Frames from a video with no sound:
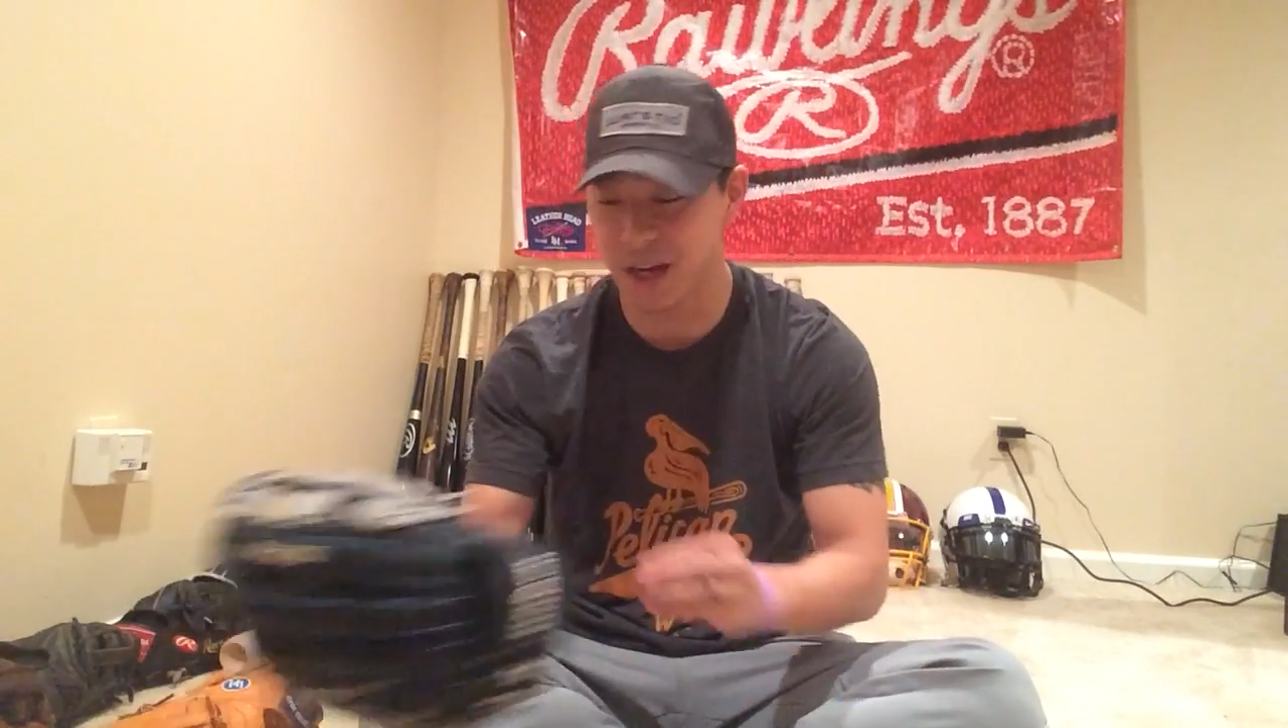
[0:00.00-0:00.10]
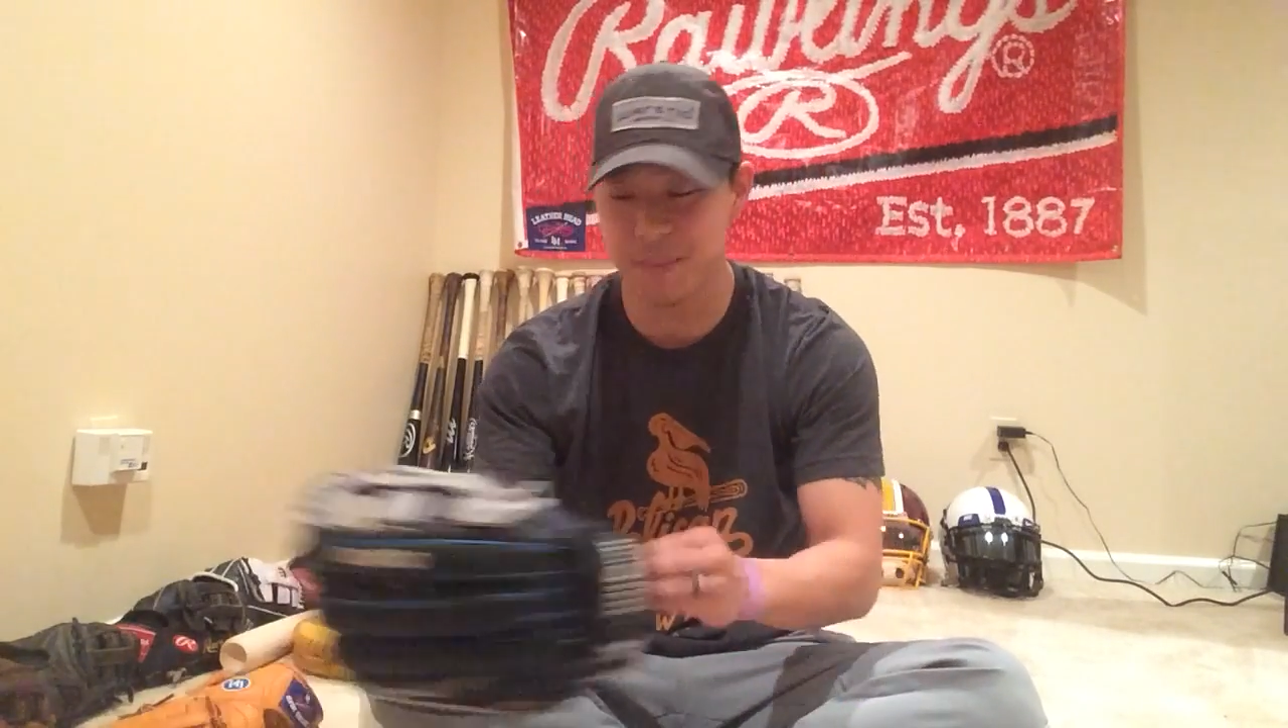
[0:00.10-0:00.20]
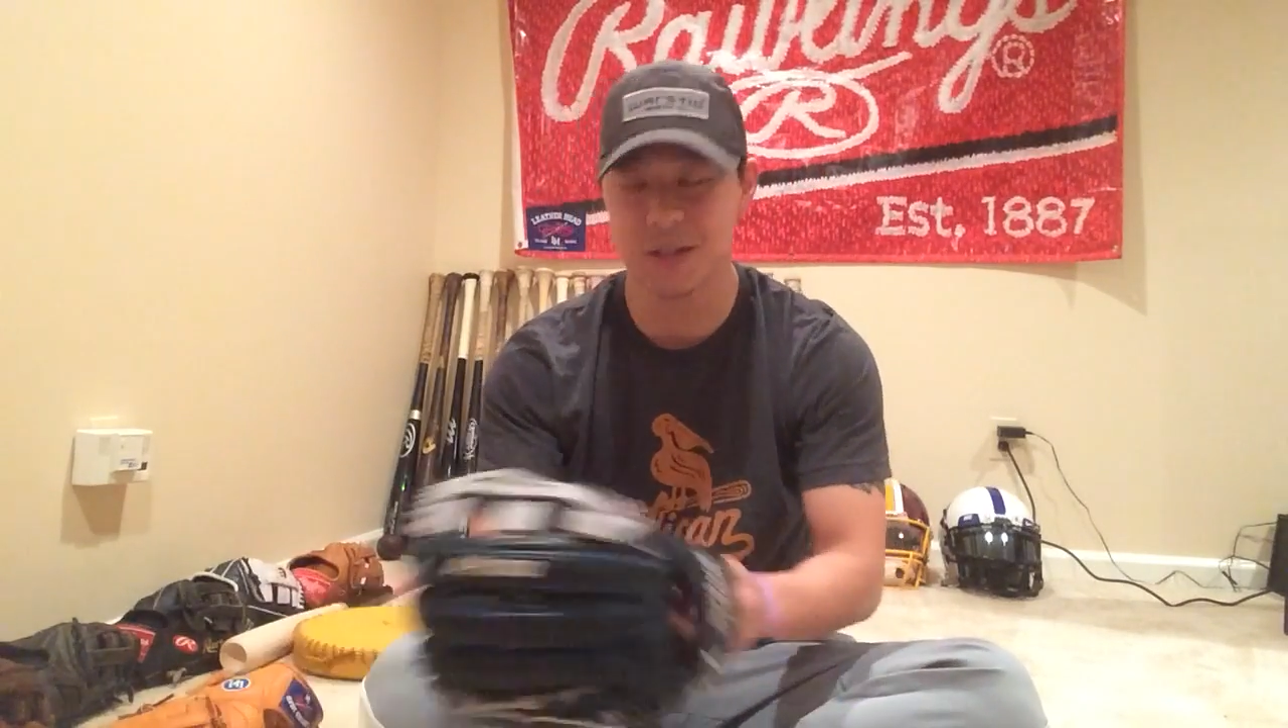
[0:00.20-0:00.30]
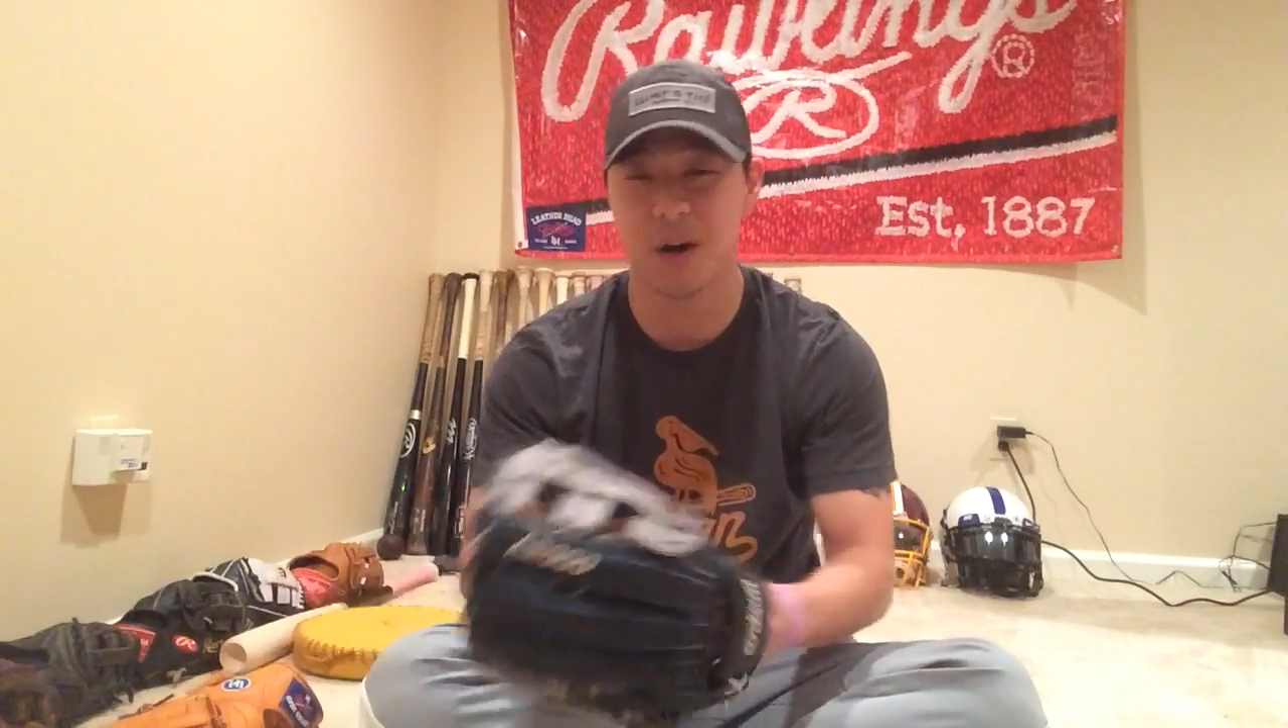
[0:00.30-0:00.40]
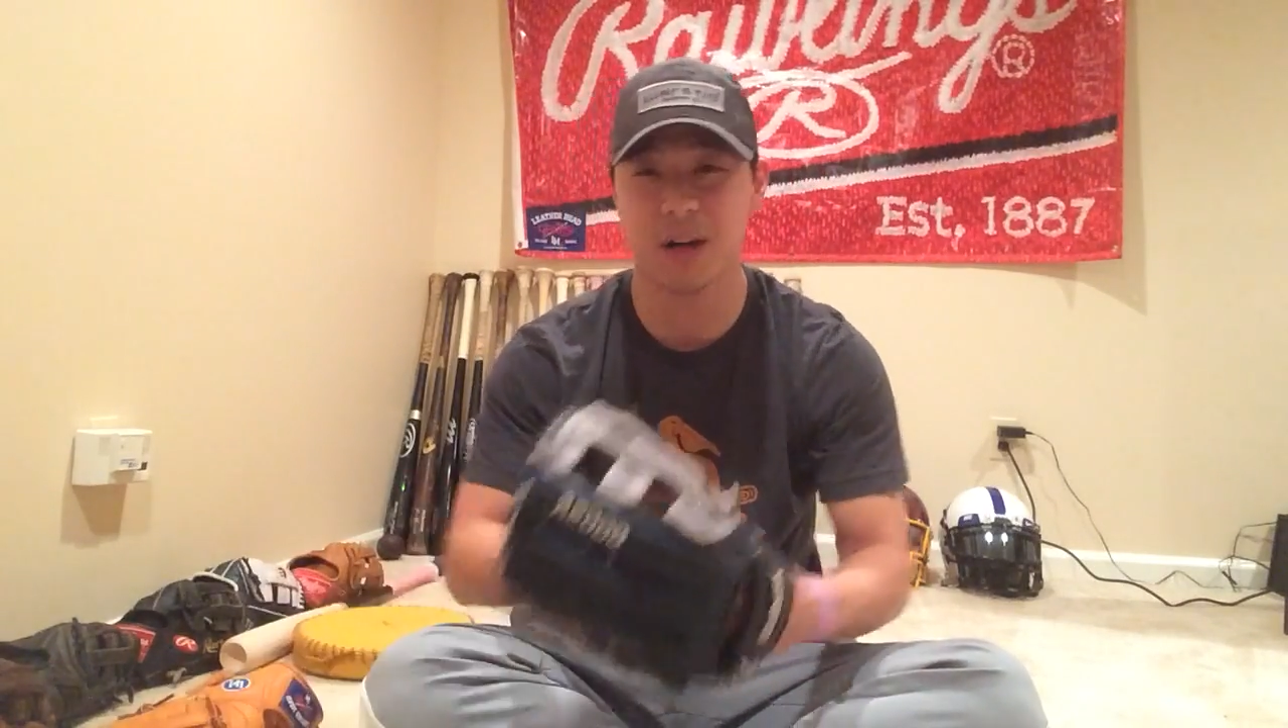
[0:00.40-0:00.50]
that I'll
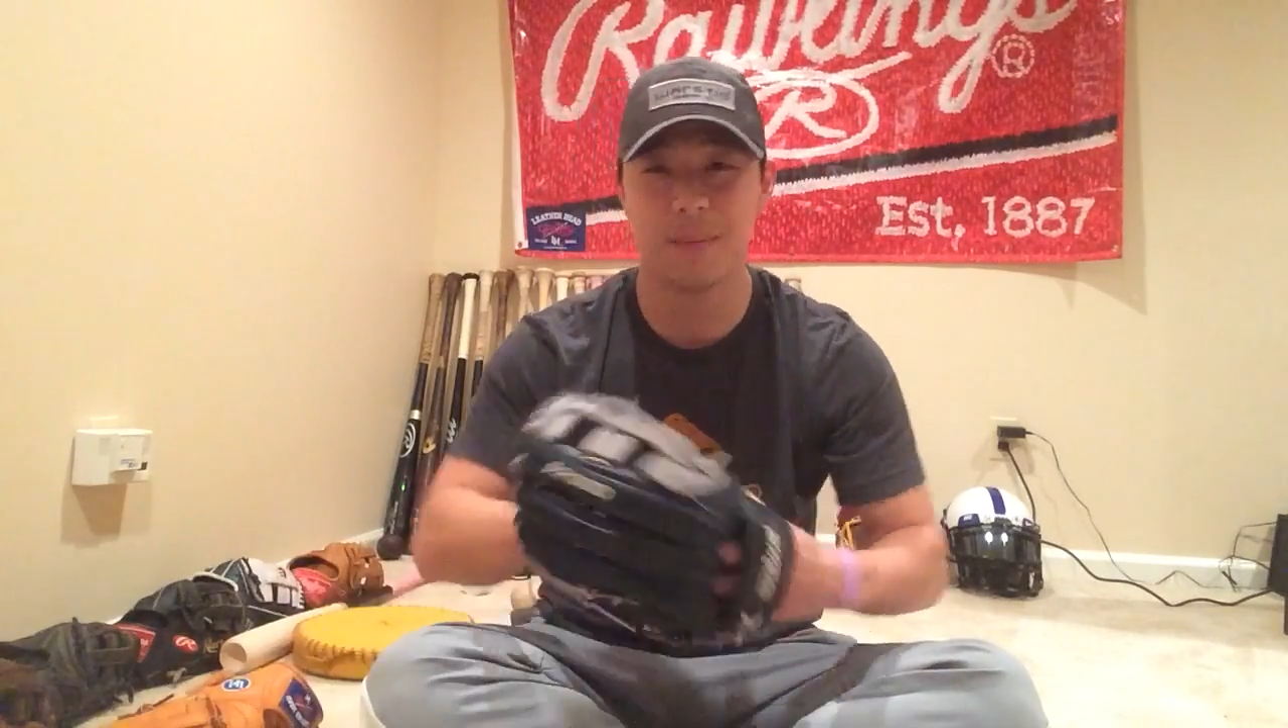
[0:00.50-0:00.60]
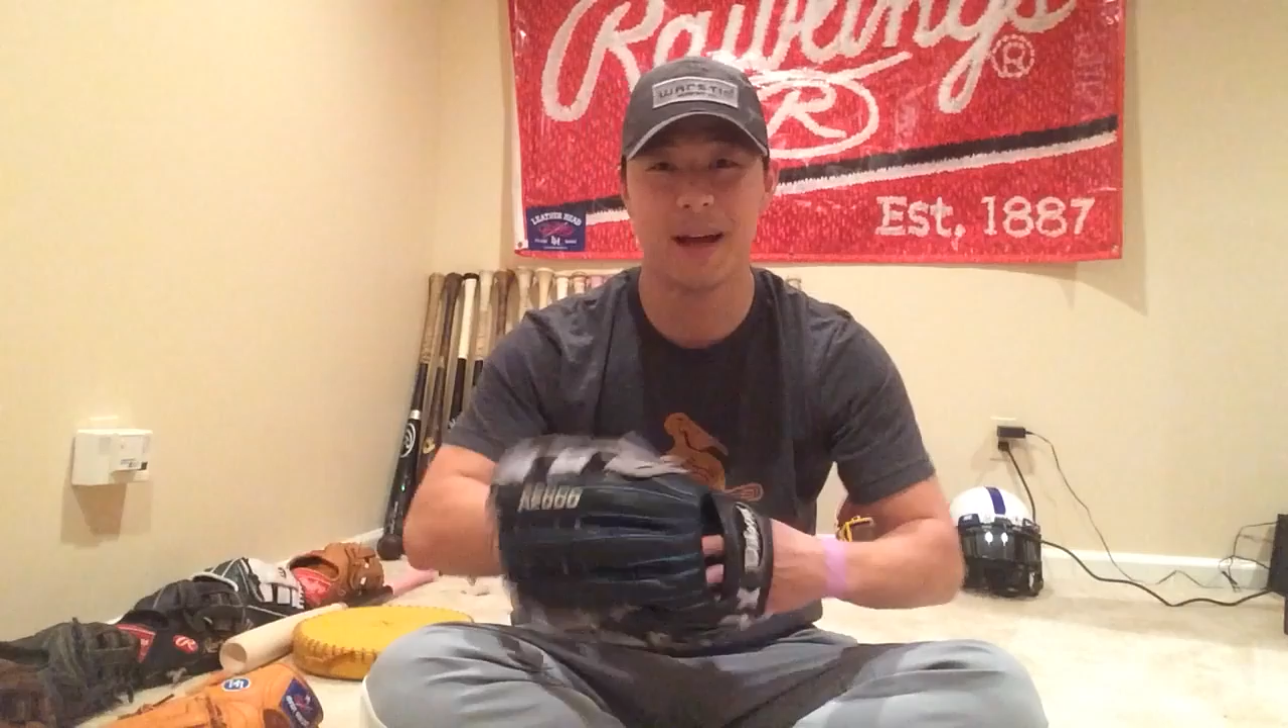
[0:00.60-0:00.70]
be talking